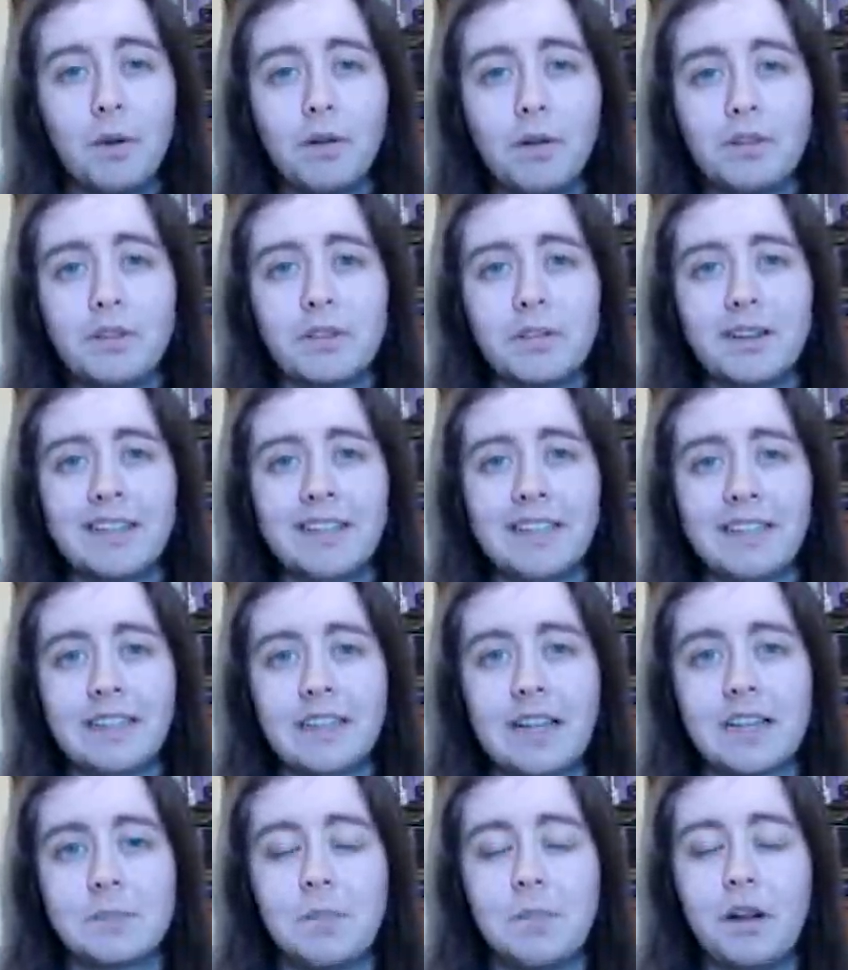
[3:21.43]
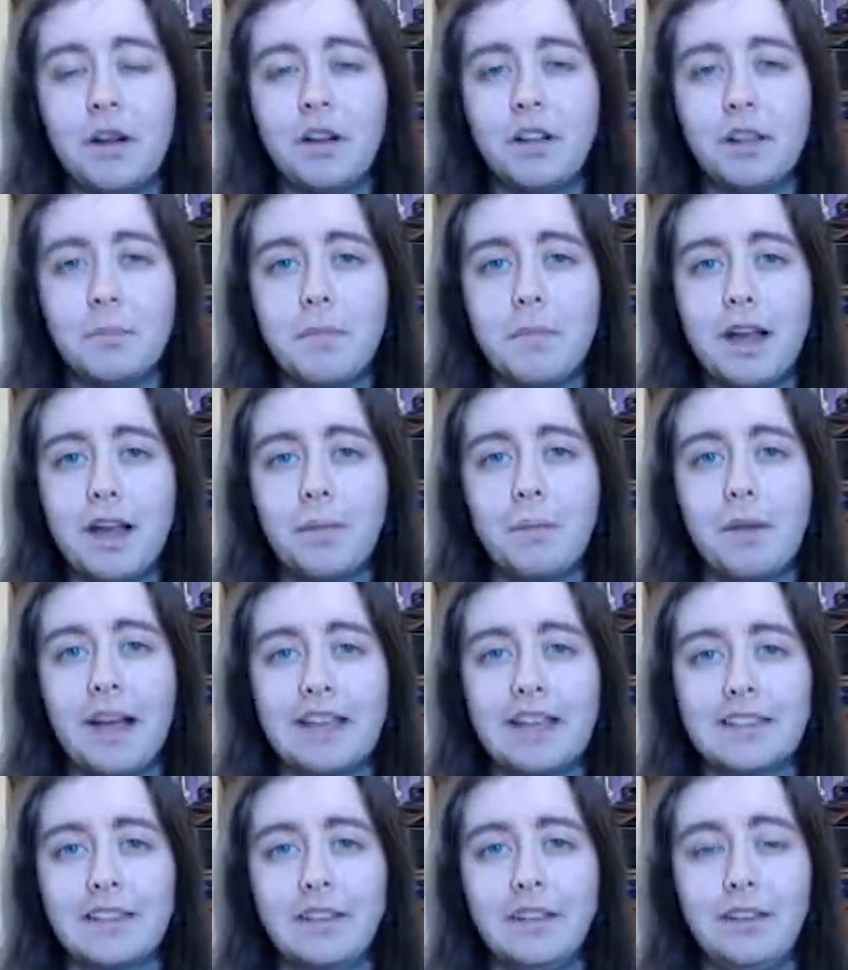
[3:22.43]
but also I think that's part of the map
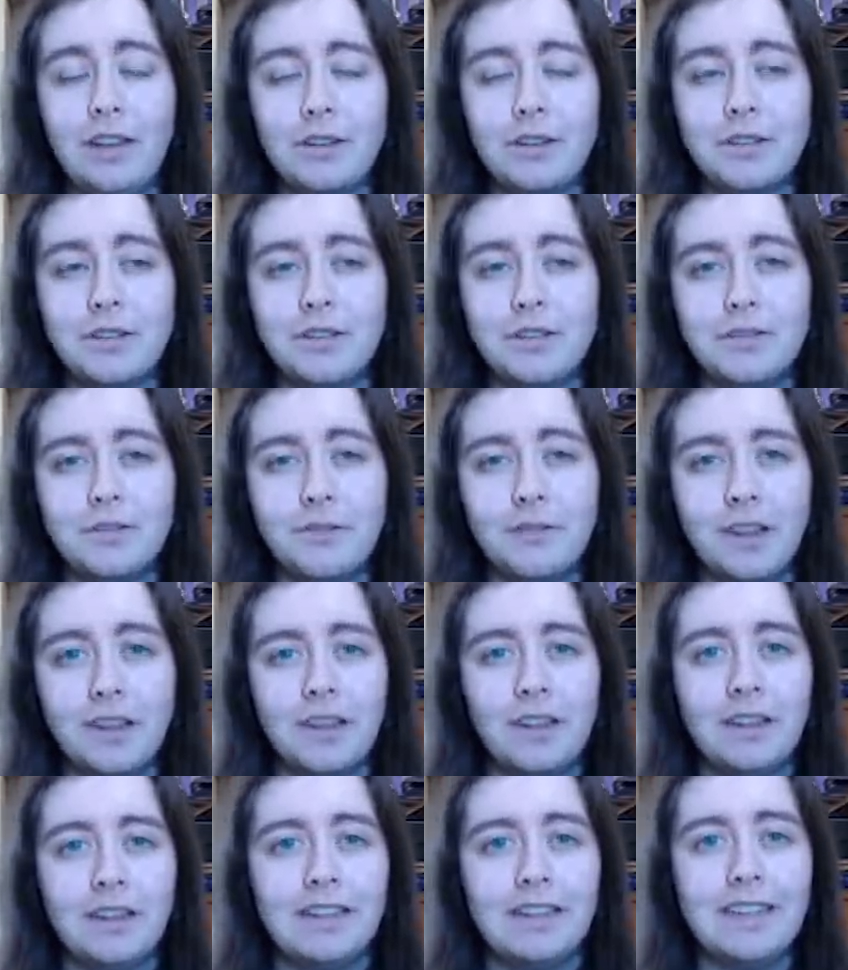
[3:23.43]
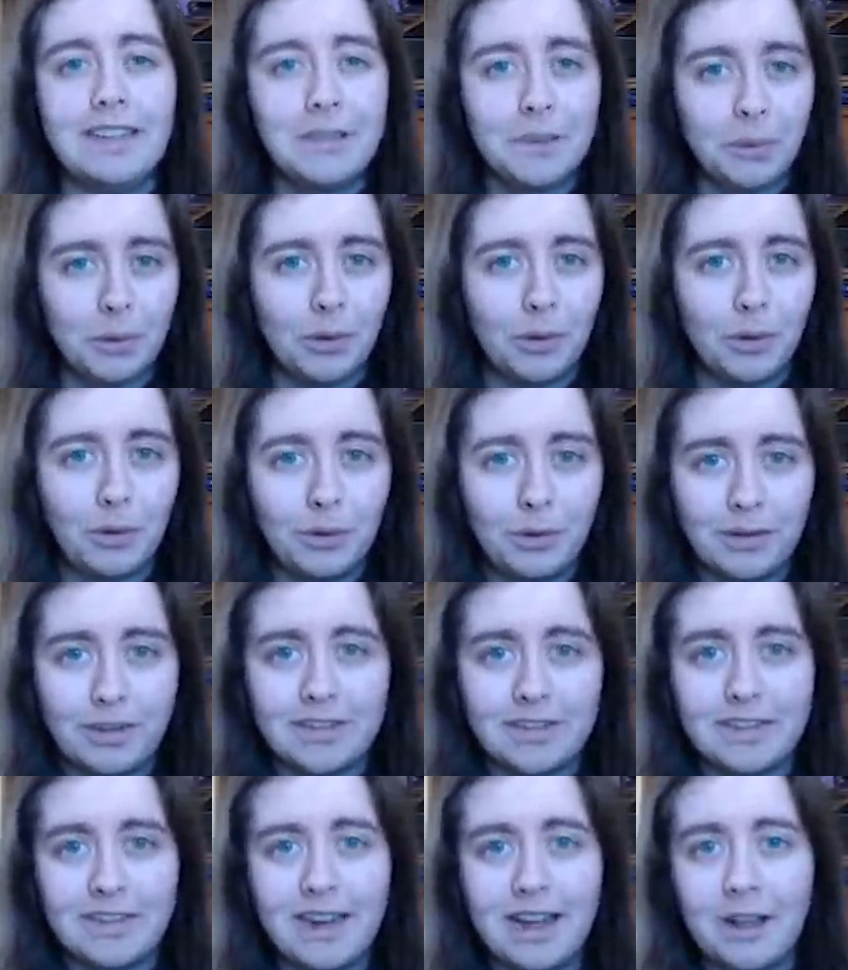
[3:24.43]
has a lot of little
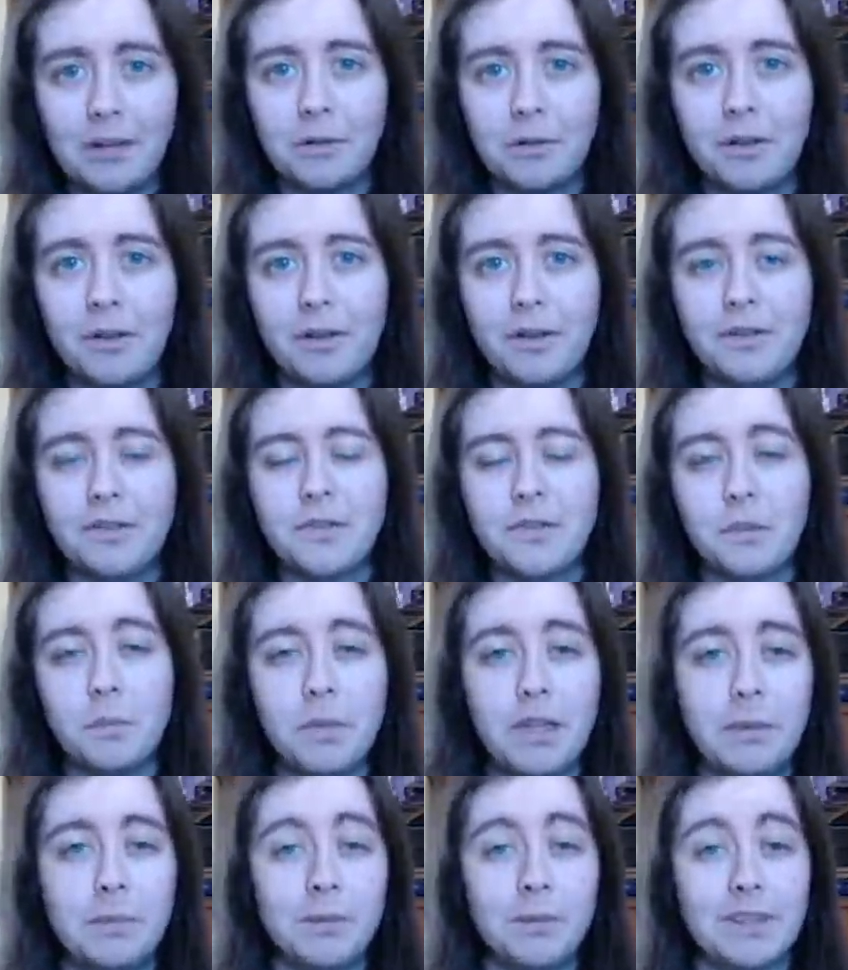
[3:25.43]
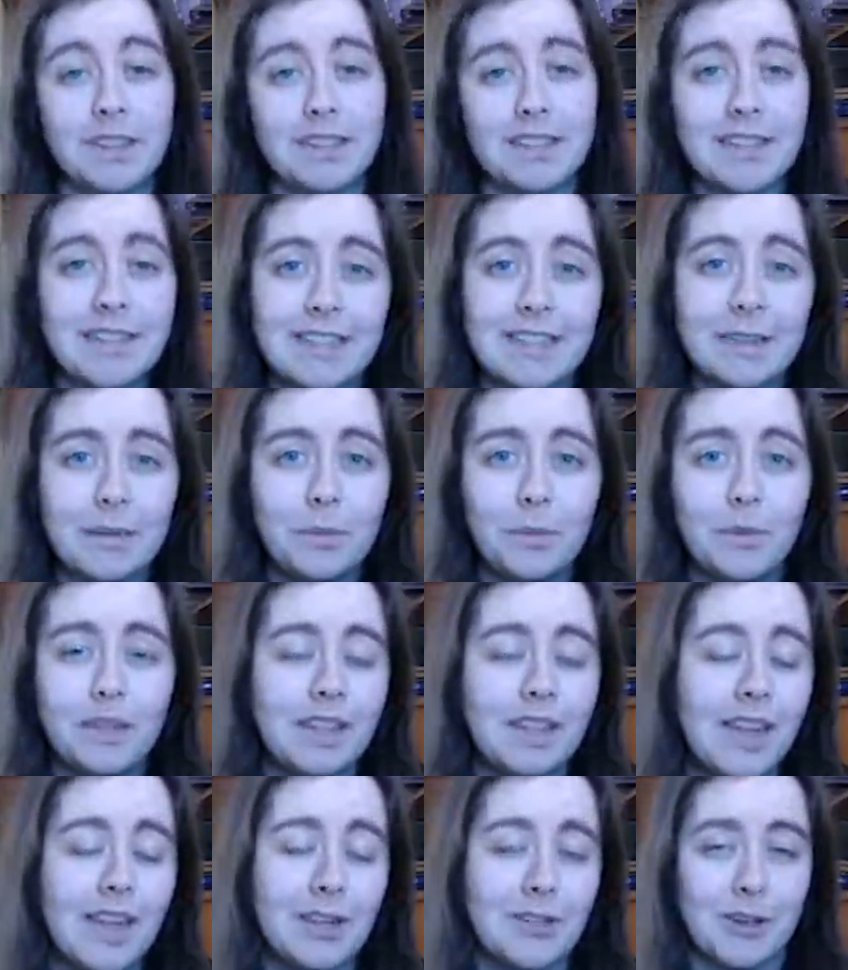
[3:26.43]
corners and alcoves for people to sit in
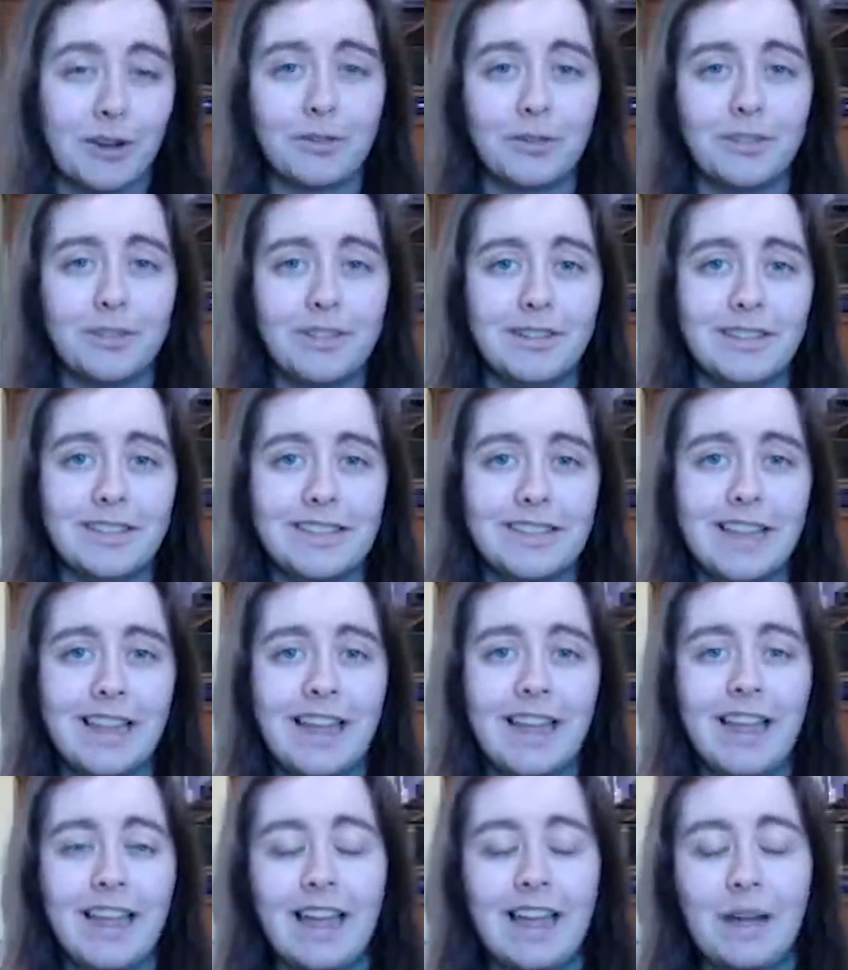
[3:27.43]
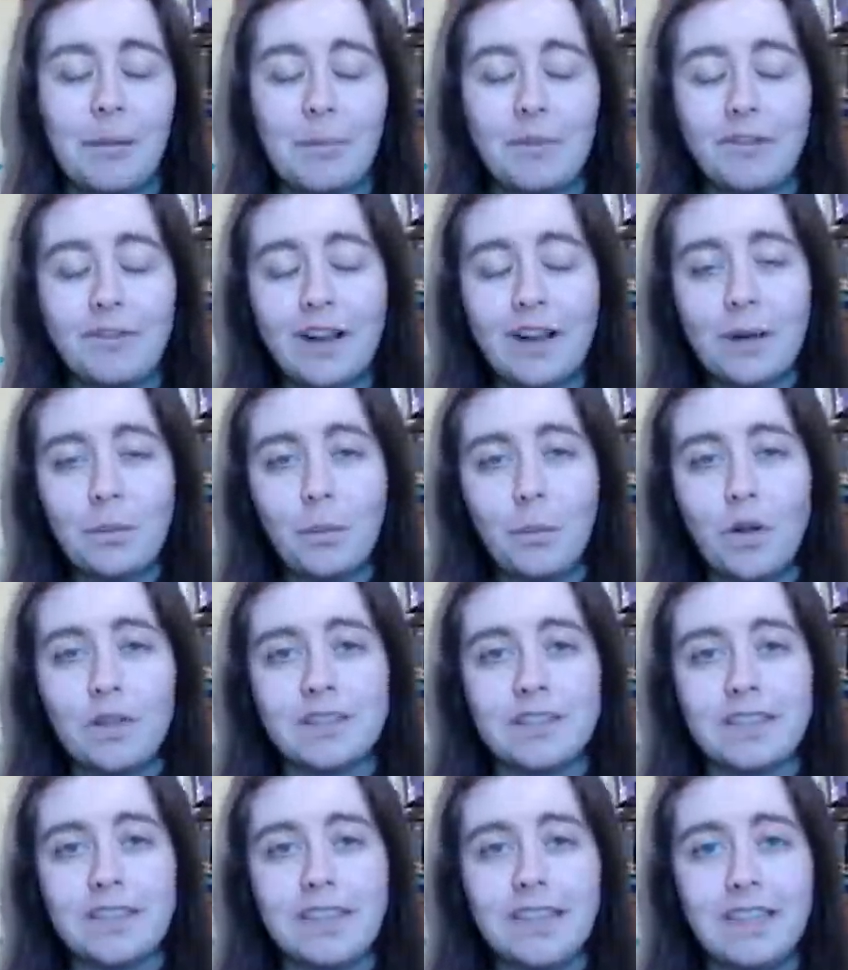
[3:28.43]
with their shotguns. And we found
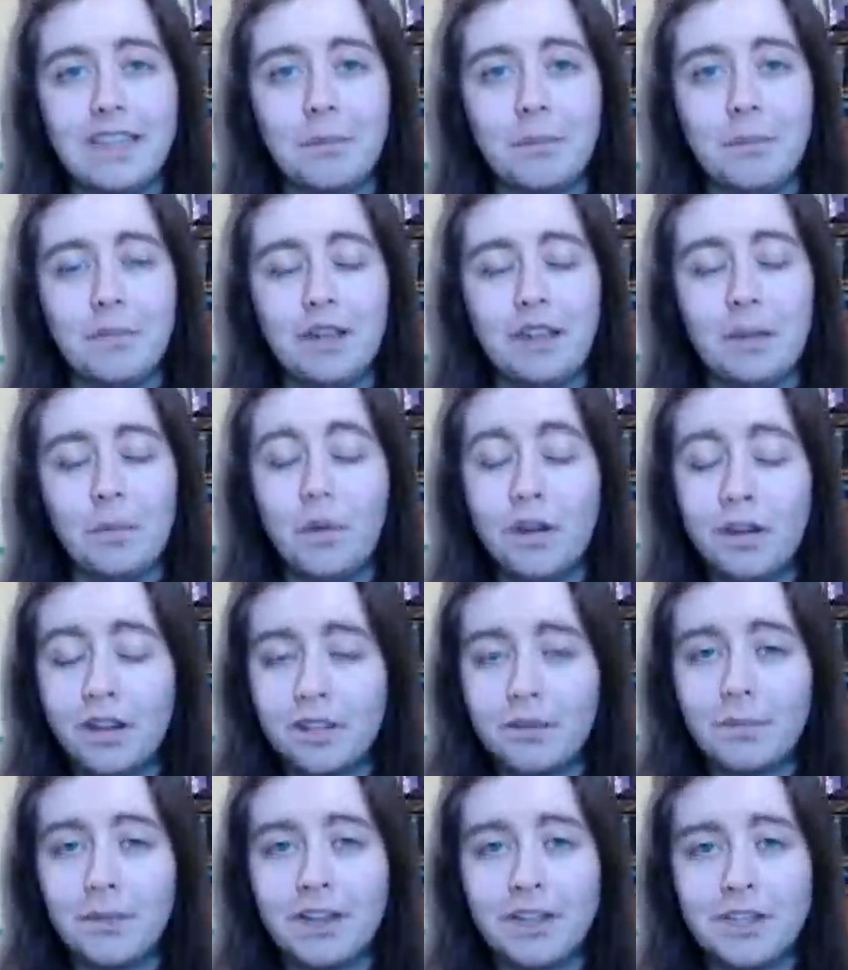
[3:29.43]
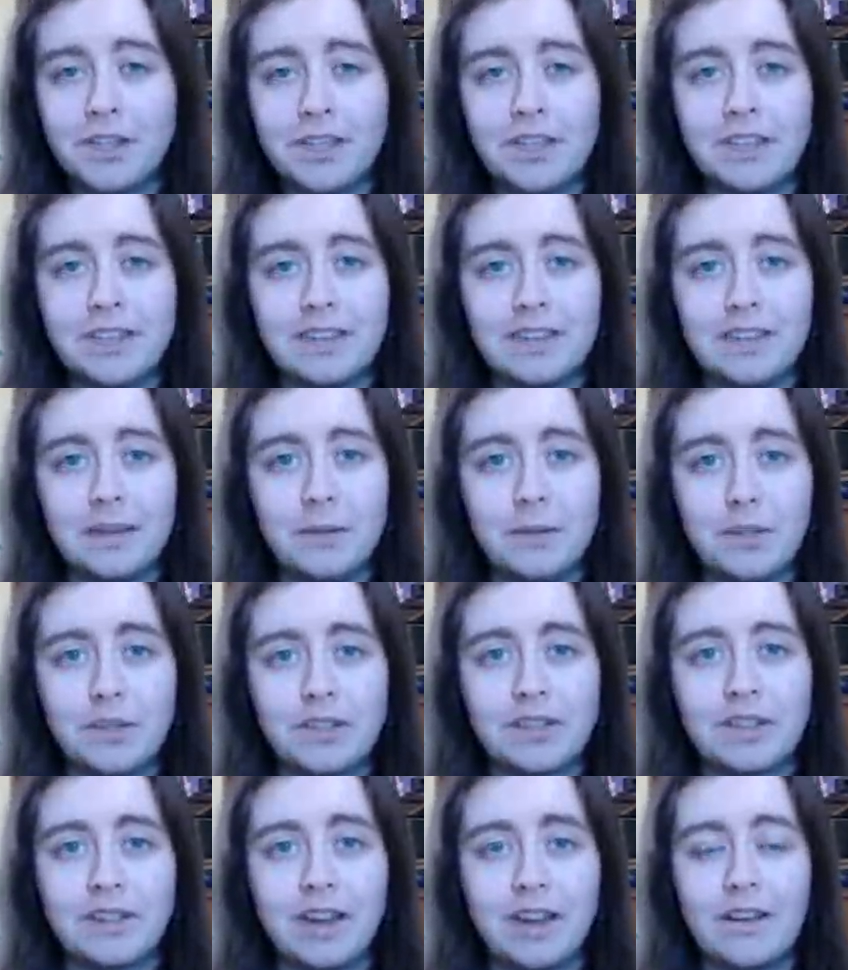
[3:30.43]
one team in one of the matches and it was
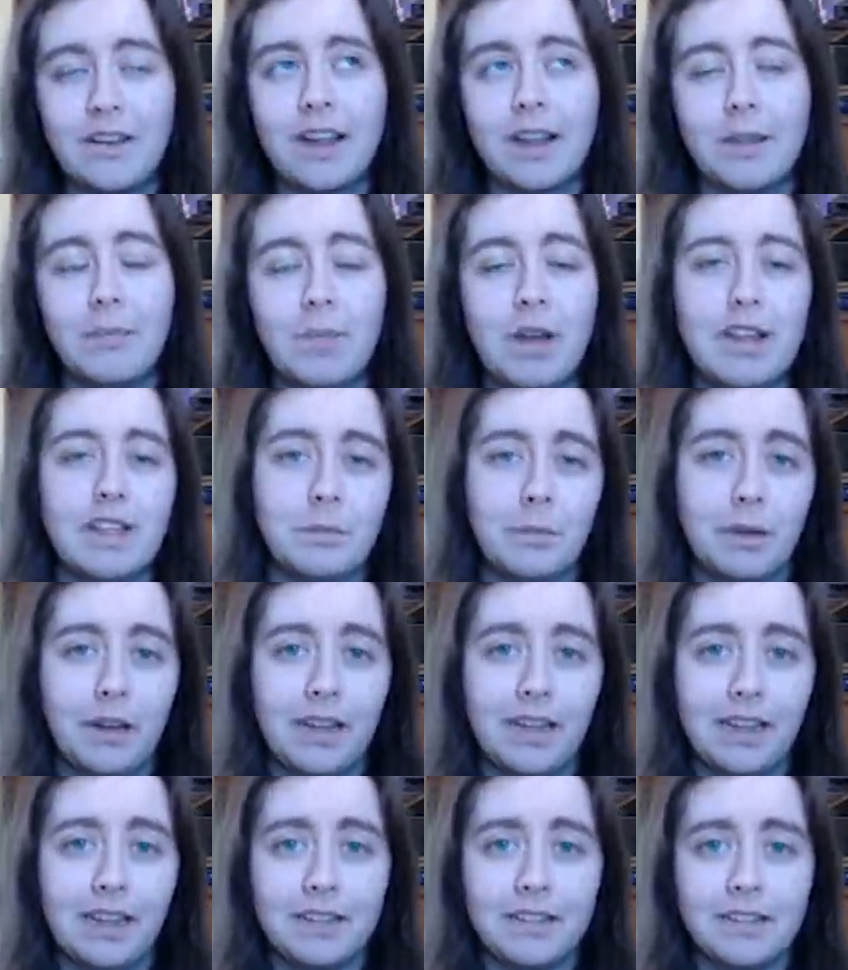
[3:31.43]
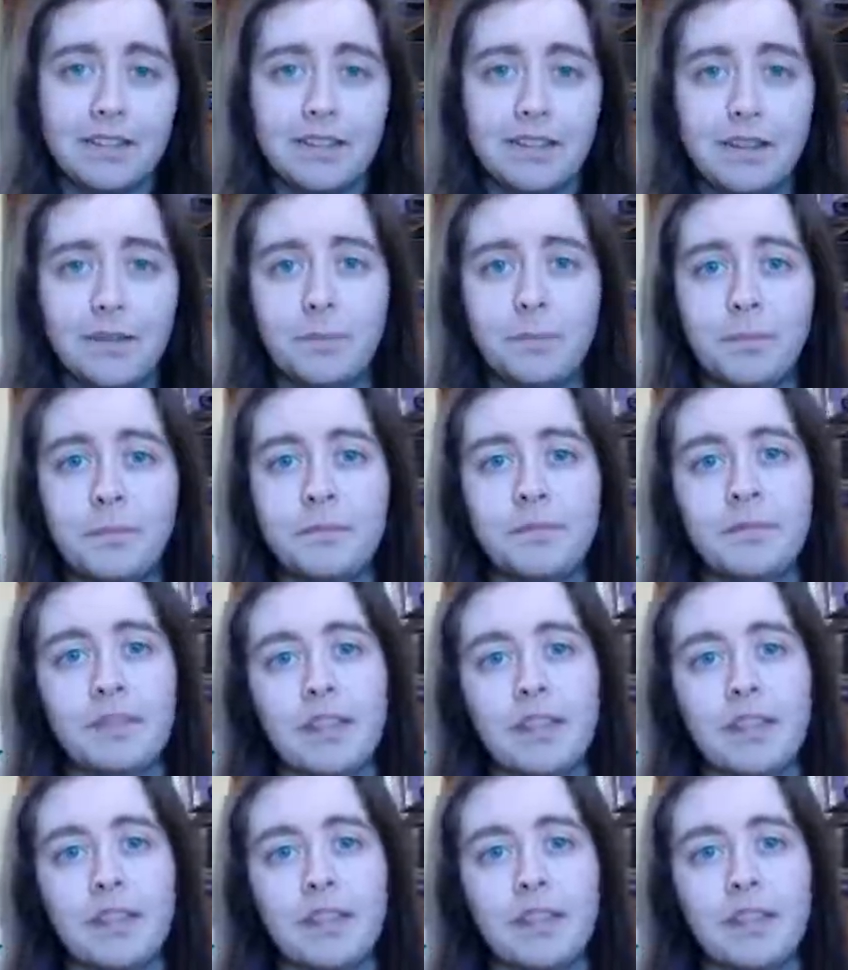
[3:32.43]
just a nightmare to play against them.